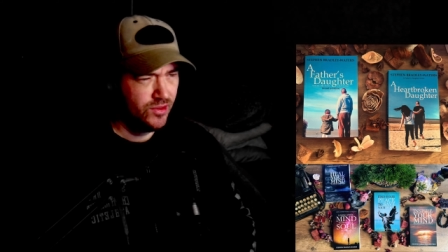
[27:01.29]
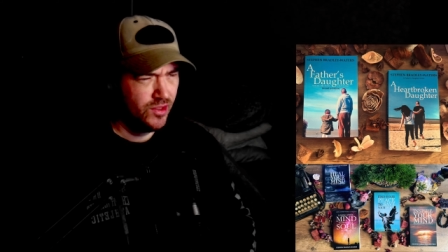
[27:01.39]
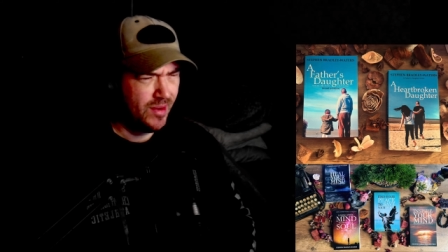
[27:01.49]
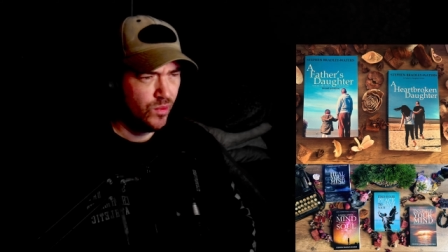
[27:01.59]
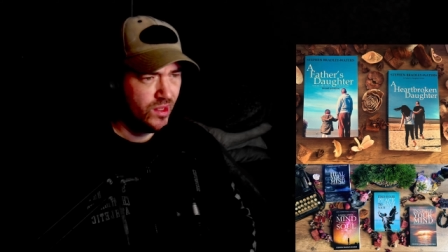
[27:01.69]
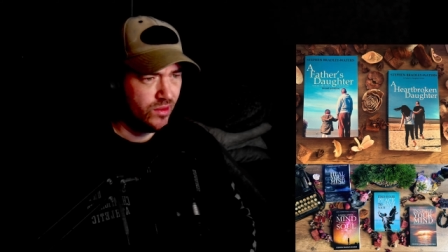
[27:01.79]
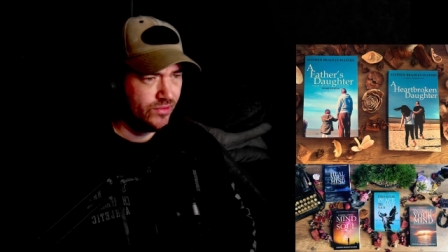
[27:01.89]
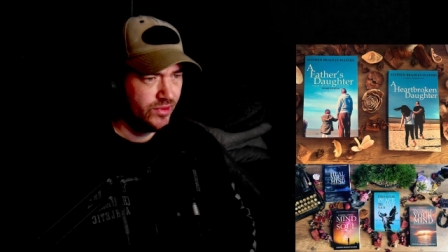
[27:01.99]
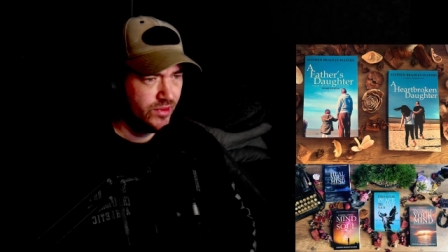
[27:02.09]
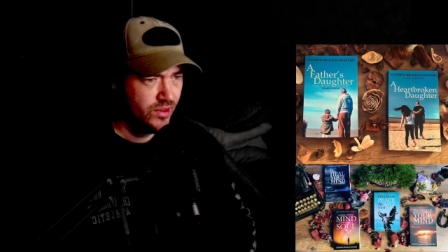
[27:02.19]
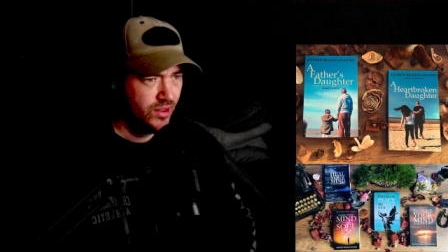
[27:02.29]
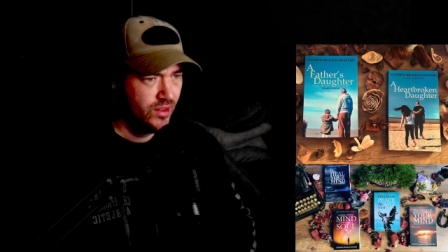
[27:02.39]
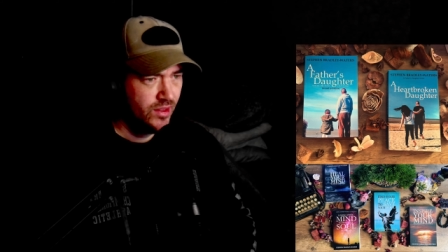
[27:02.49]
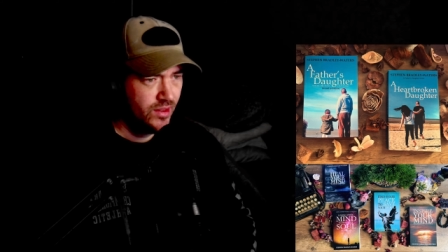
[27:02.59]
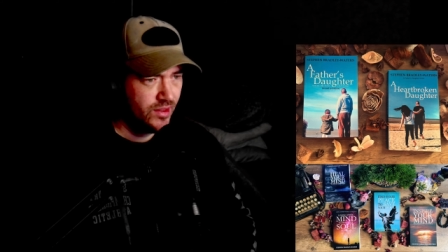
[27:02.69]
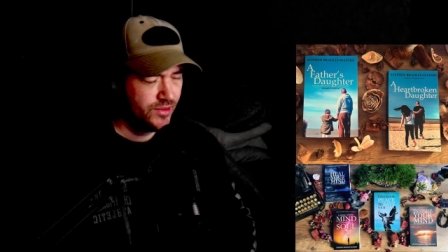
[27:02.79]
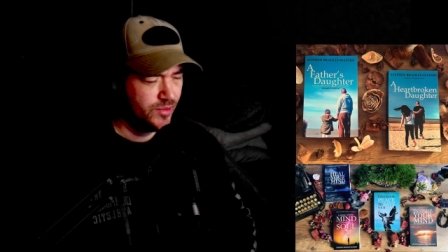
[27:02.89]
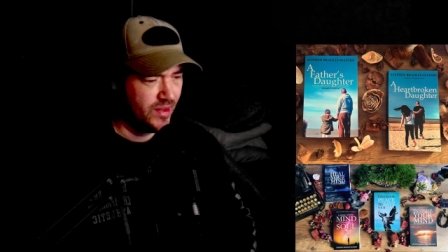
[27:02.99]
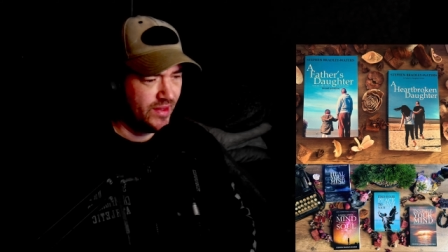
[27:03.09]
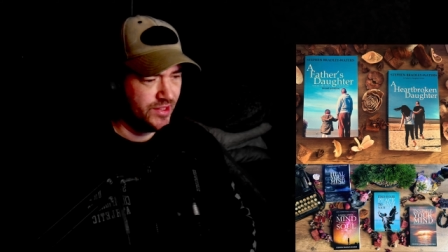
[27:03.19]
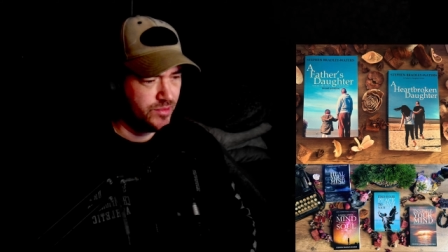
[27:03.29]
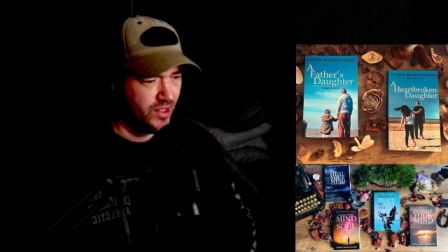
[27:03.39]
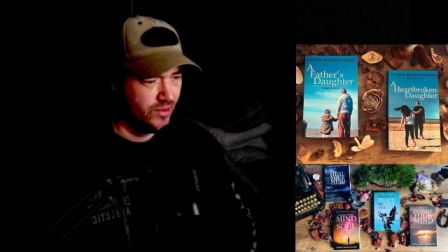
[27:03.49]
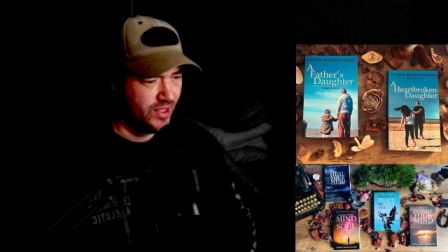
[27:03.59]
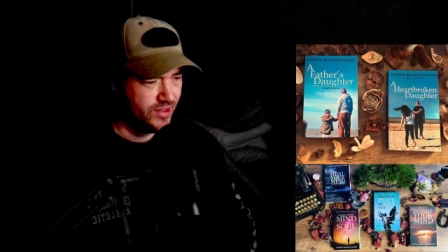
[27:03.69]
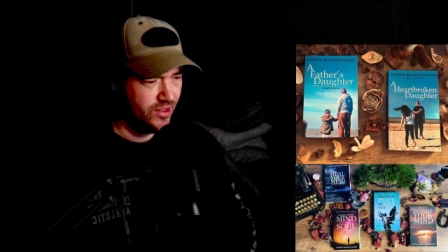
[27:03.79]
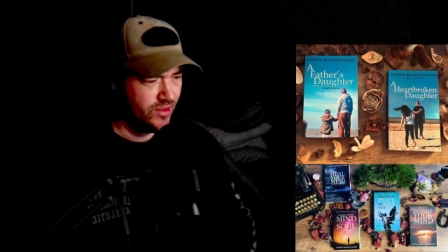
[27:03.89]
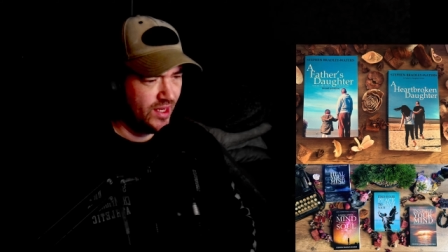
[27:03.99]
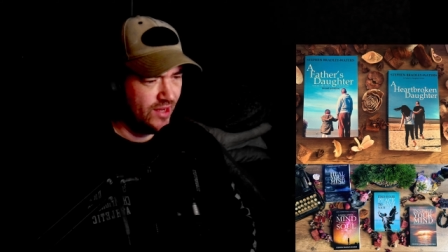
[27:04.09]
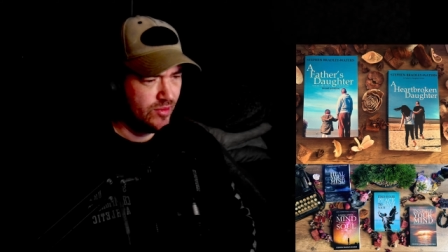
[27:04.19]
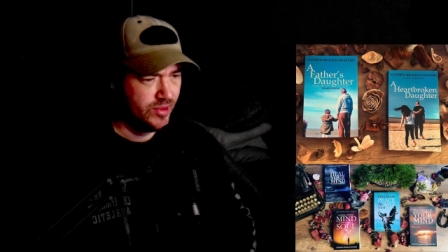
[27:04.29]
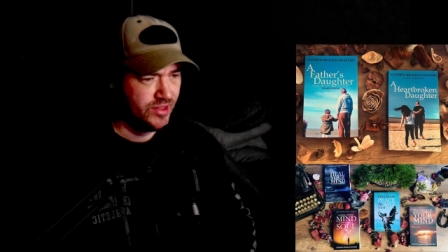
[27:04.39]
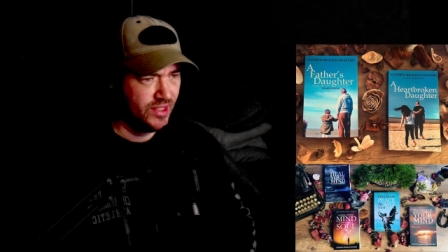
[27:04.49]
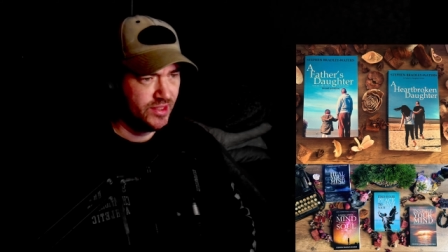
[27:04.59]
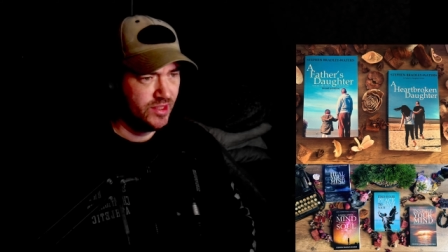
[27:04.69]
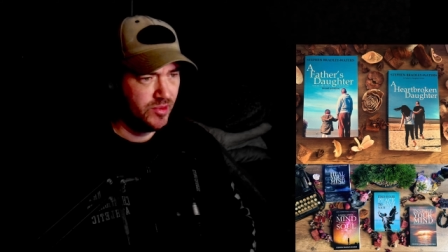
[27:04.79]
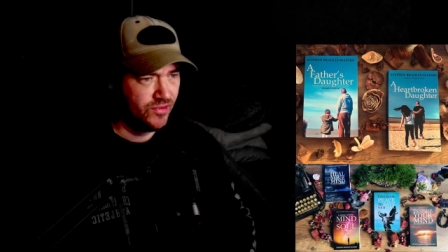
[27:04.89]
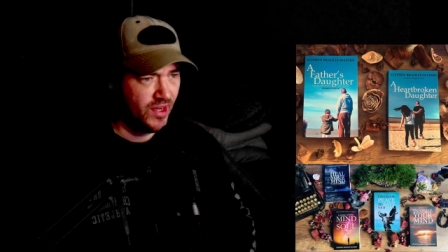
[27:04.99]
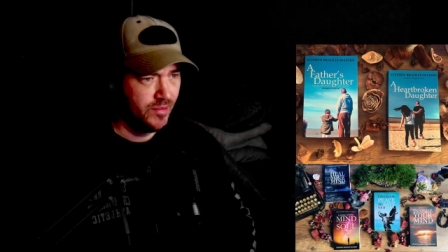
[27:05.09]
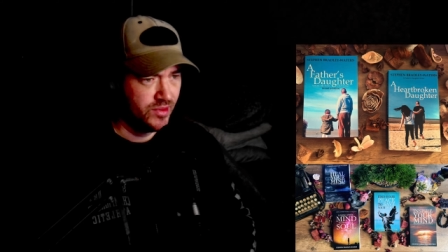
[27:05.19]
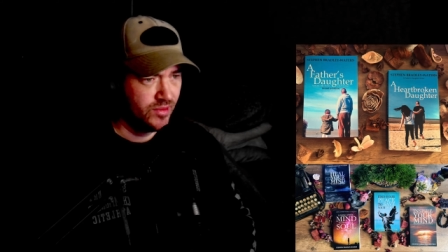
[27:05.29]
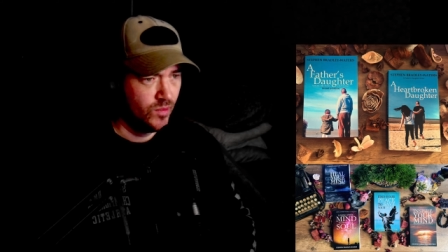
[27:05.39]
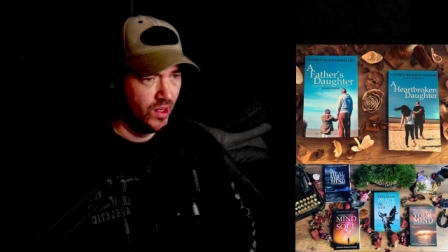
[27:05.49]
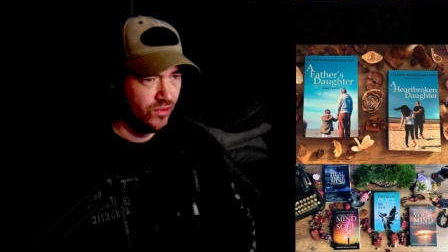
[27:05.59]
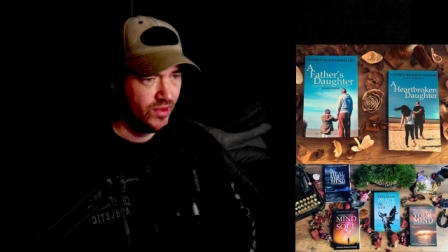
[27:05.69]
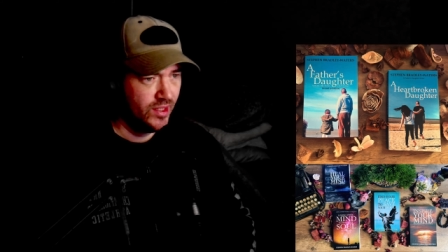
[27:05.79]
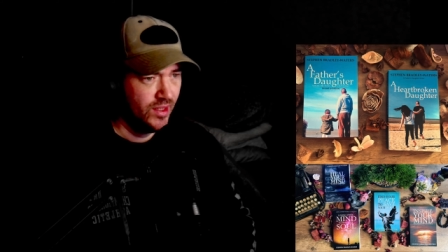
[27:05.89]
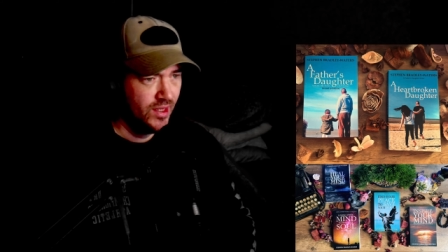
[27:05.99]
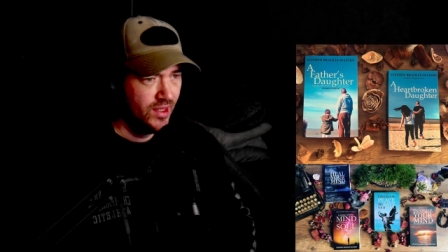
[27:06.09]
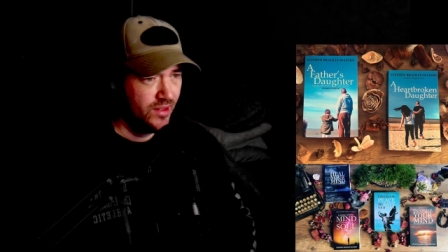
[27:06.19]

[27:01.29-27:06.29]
It's not about wealth. Talk about that as well. Like, it's not like everybody's destined to be famous and wealthy.